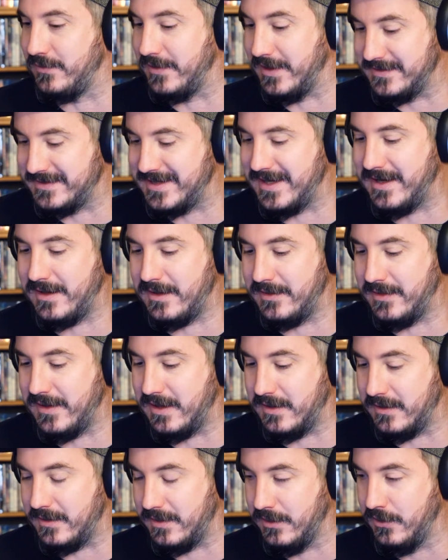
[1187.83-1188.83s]

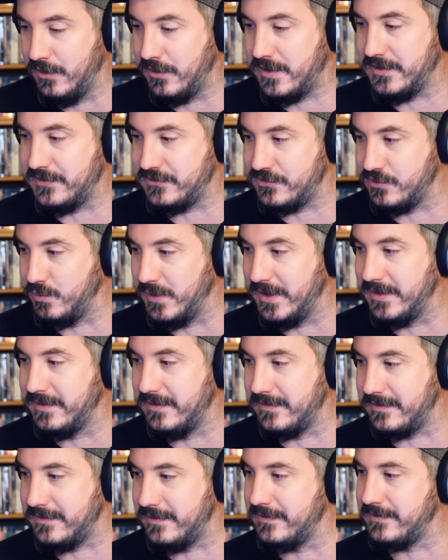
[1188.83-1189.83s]
they look at your
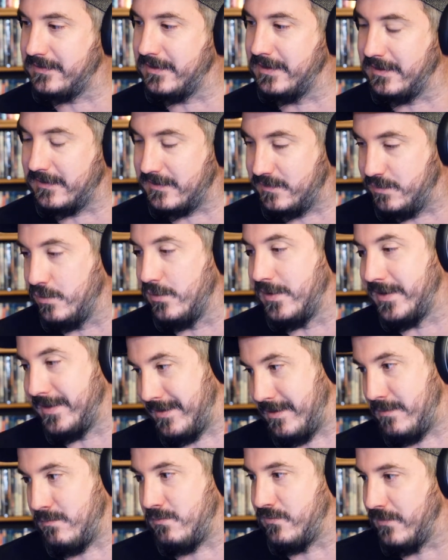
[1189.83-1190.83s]
weaknesses and exploit
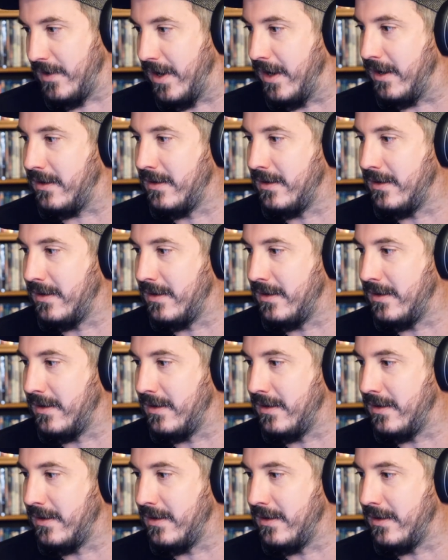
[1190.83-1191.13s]
them, right?